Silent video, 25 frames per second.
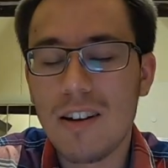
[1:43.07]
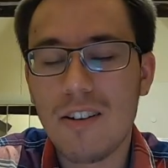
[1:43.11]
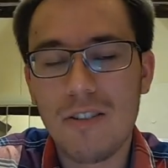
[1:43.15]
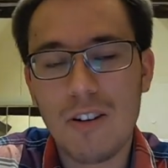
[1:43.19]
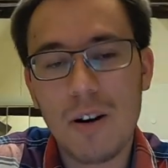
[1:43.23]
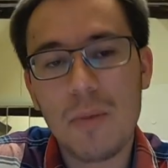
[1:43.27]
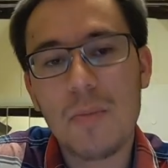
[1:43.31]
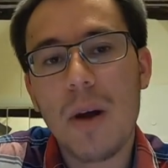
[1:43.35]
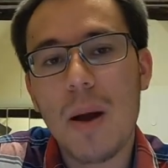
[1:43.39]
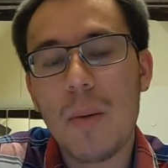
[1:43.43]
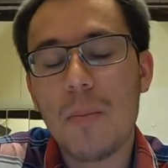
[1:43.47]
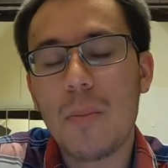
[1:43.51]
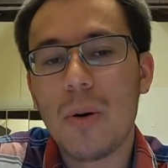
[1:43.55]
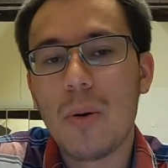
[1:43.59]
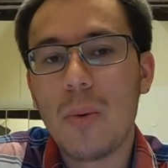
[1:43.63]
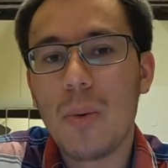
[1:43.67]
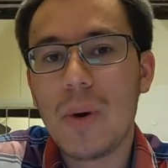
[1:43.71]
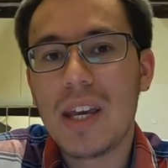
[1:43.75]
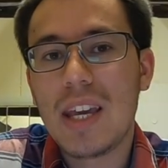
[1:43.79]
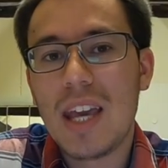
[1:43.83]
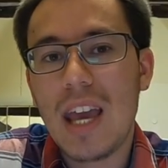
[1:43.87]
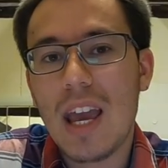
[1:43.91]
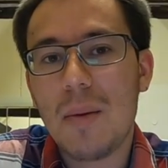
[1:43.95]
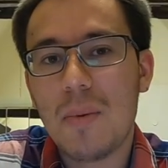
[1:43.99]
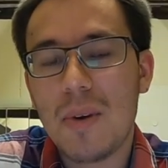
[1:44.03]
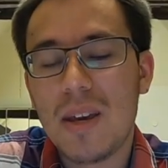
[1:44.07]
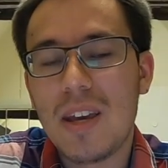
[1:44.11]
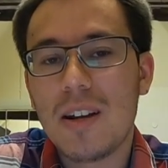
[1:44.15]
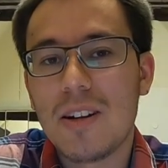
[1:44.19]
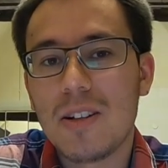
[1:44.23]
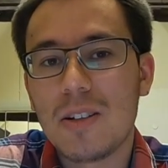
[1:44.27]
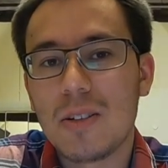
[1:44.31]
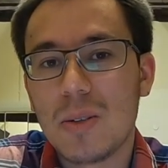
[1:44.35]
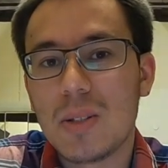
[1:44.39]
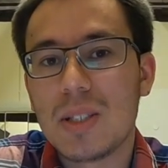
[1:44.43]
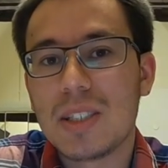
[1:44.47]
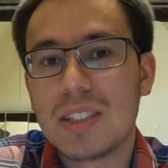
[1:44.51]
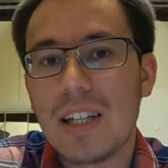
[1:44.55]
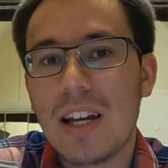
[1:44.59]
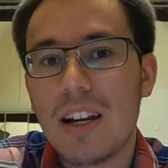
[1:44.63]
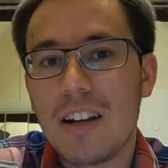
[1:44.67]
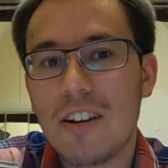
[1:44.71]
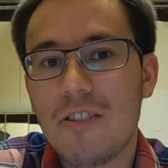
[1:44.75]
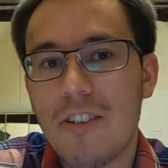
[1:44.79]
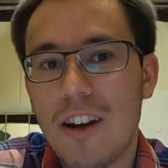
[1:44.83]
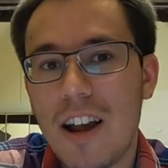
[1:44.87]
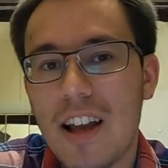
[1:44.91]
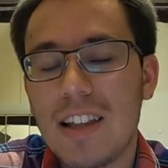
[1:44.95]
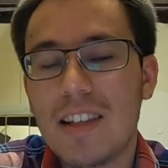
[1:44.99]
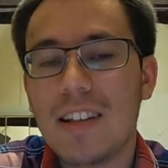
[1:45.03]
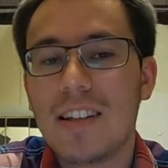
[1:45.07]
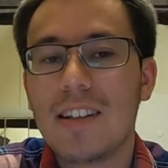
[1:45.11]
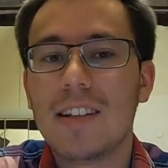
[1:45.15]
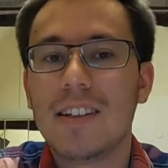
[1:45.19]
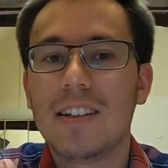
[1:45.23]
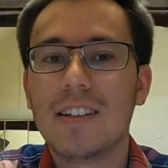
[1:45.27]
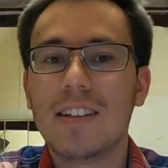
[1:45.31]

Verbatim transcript: Remember, we came here to study, right?